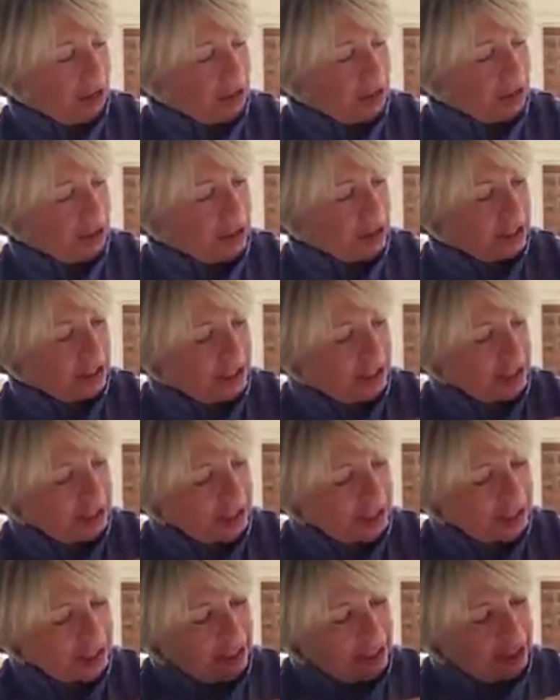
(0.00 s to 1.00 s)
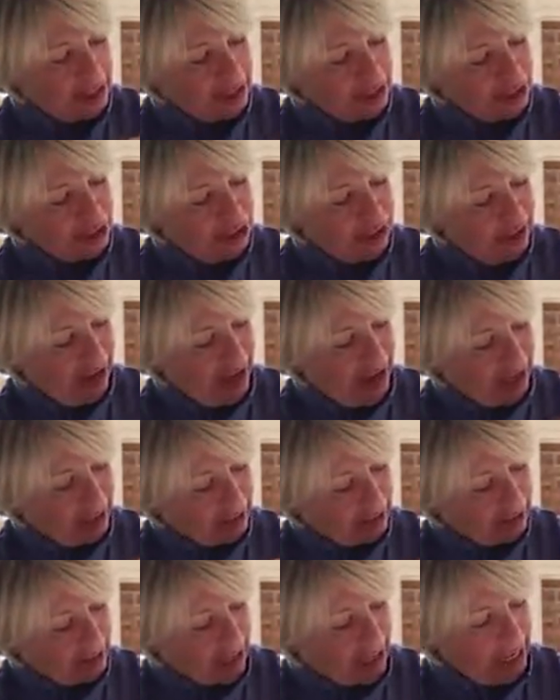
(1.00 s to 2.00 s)
Look at, the
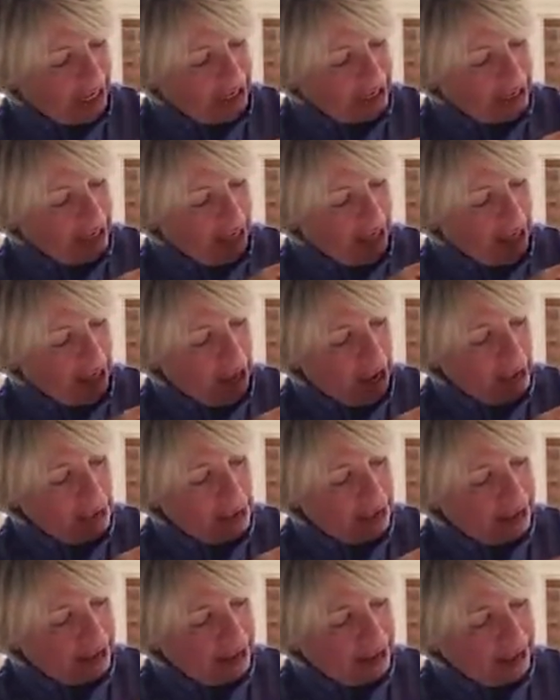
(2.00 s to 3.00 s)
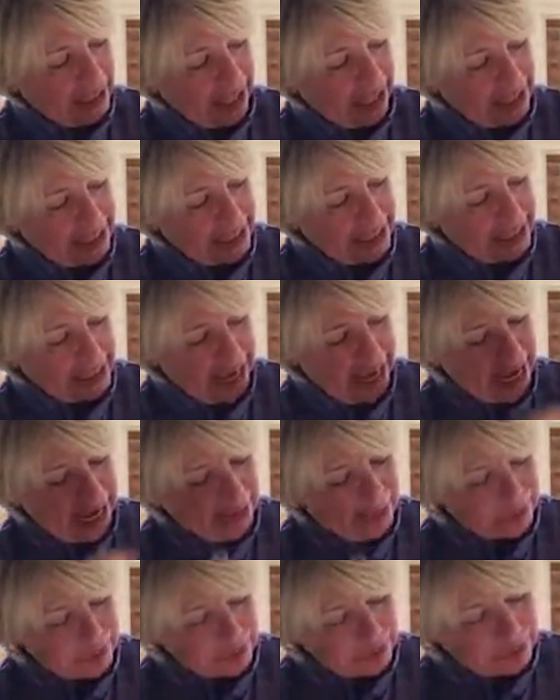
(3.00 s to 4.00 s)
tractor has up and
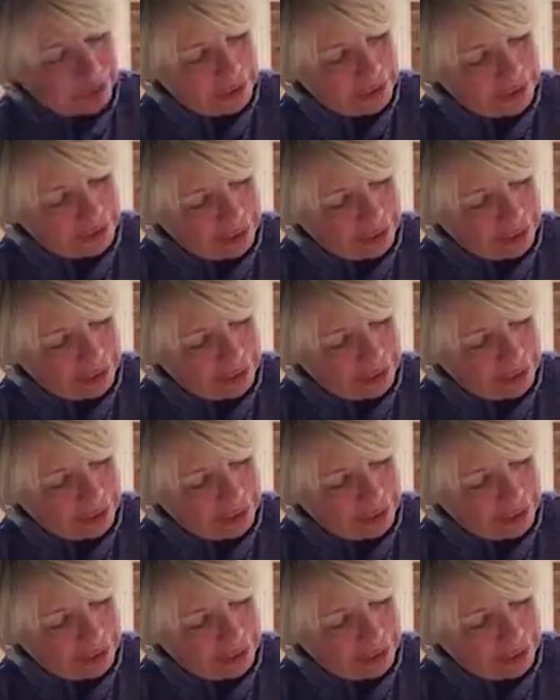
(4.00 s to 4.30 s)
down.